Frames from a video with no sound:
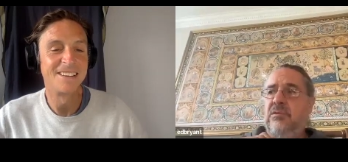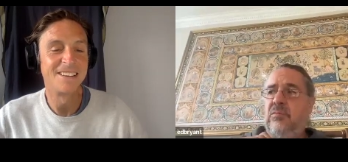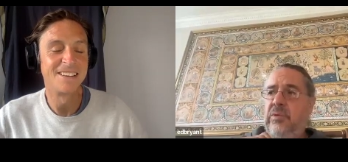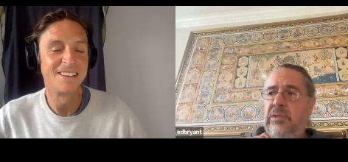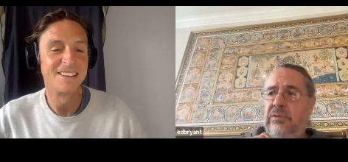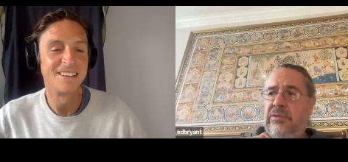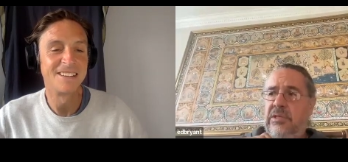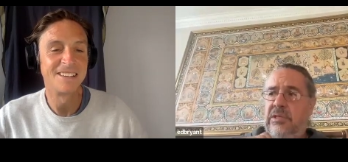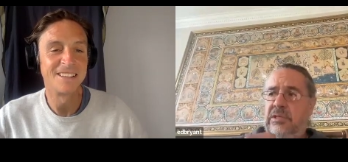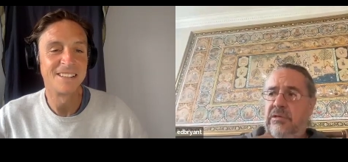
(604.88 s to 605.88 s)
Speaker 1: we are
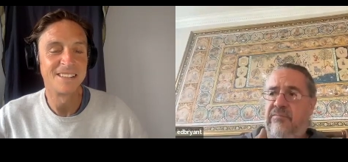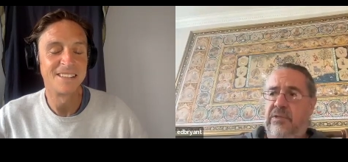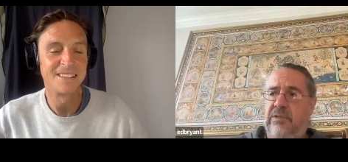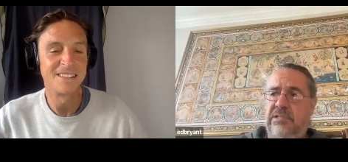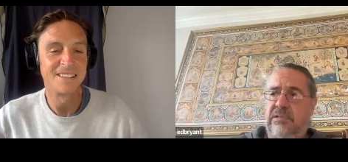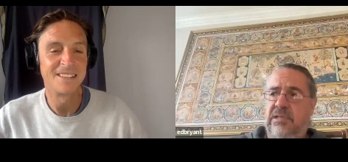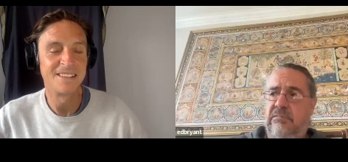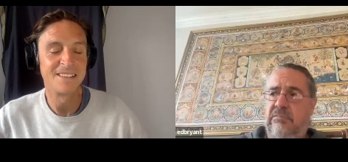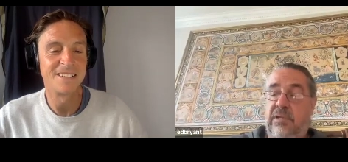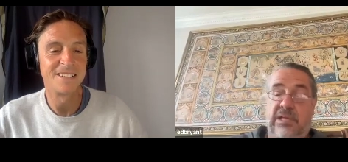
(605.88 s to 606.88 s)
thinking of renunciation.
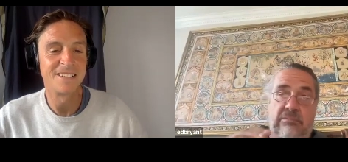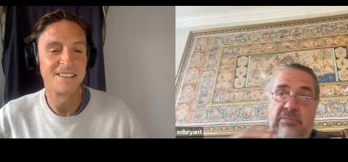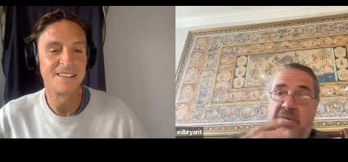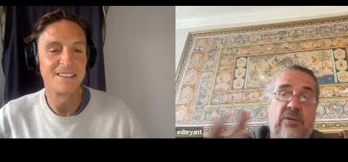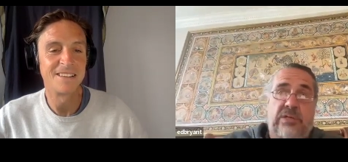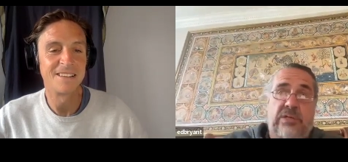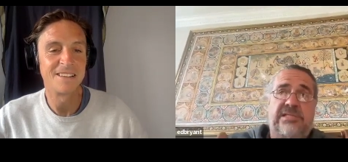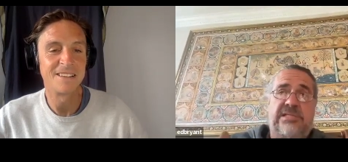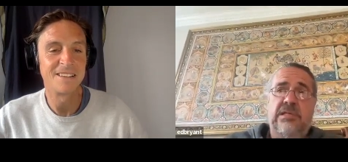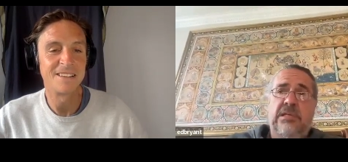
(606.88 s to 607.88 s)
He, he was
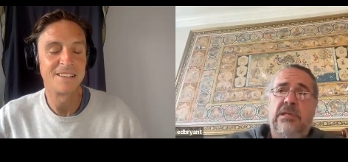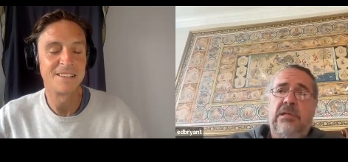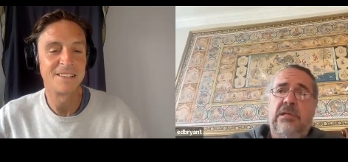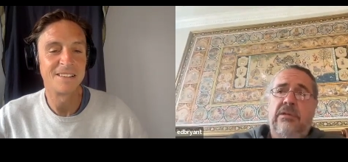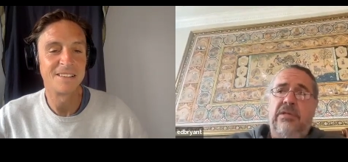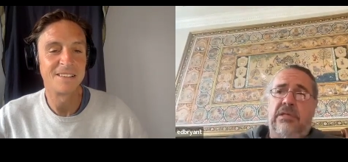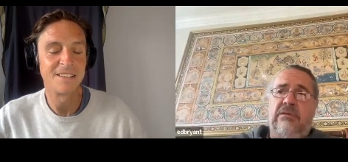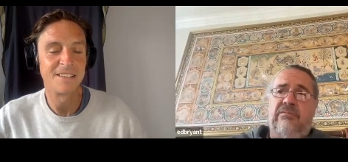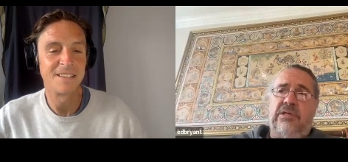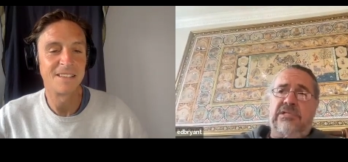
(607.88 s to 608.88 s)
thinking of
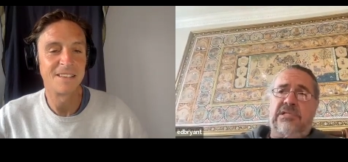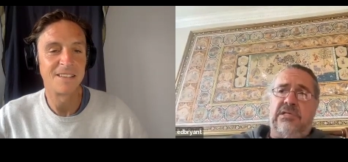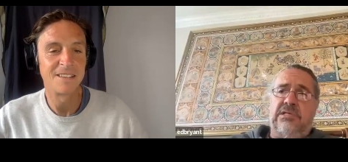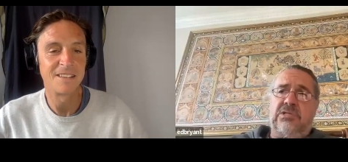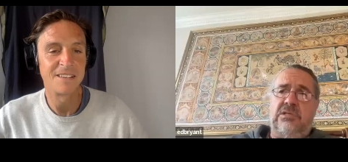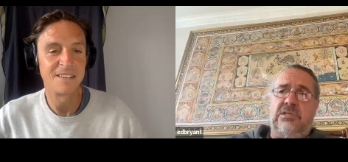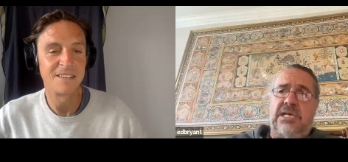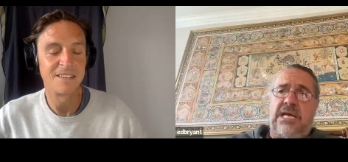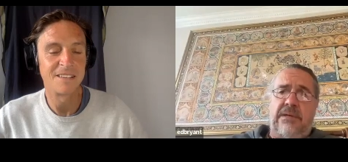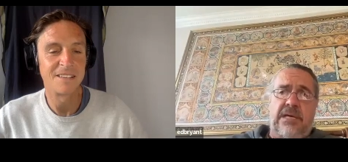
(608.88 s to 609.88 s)
renunciation as
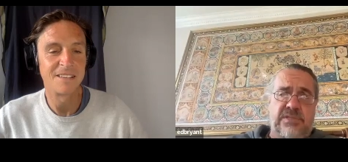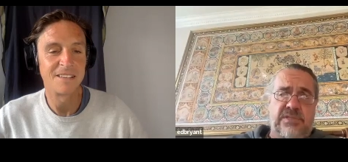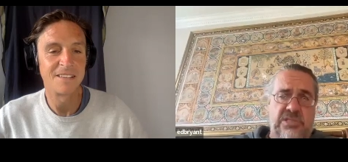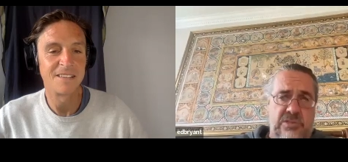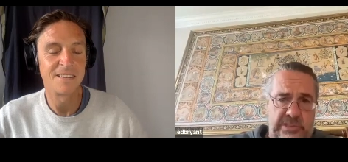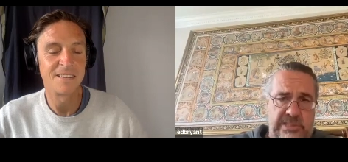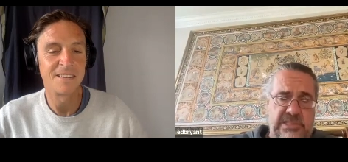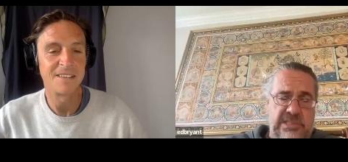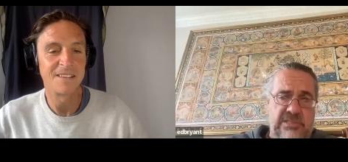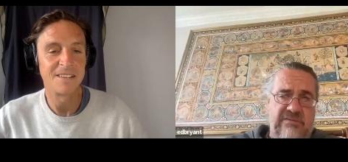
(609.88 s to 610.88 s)
absolute
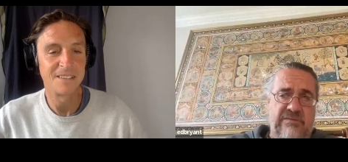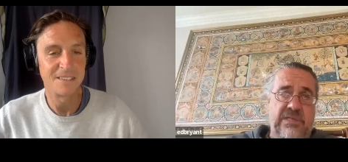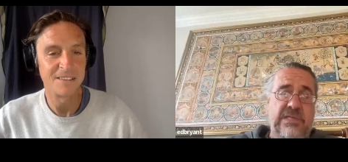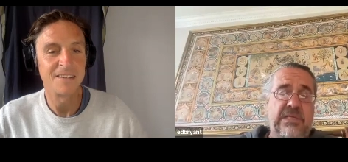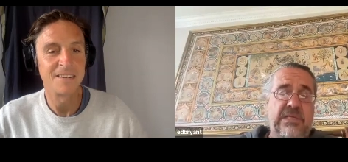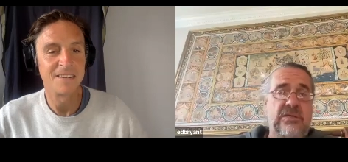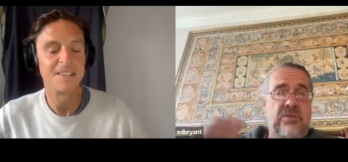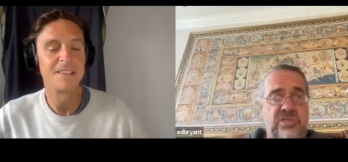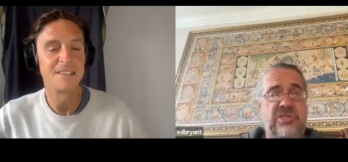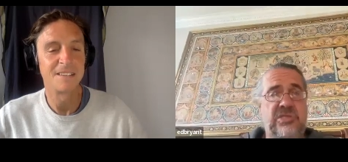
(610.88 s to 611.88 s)
renunciation of everything, and
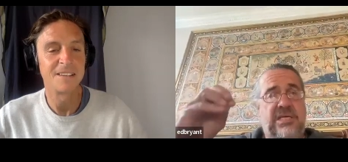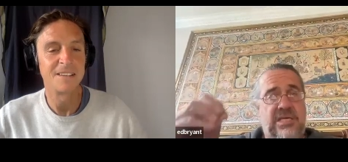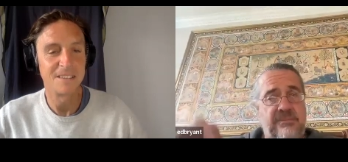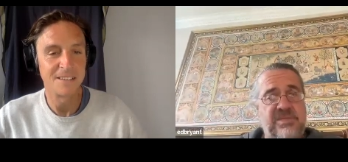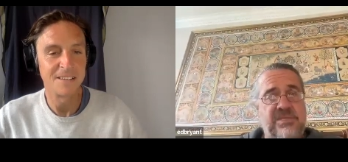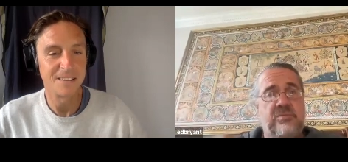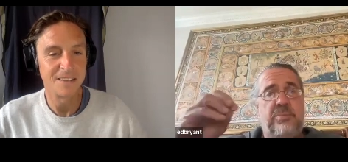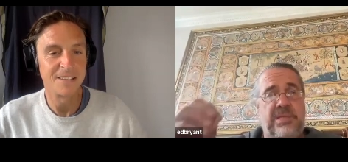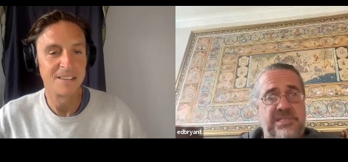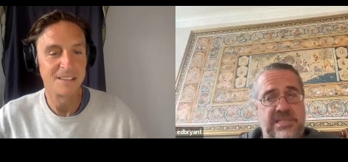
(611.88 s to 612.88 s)
Krishna keeps
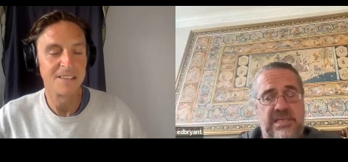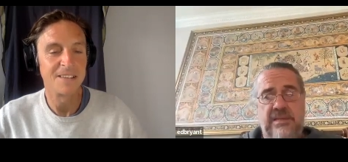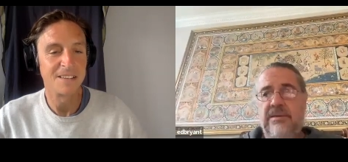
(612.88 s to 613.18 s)
repeating.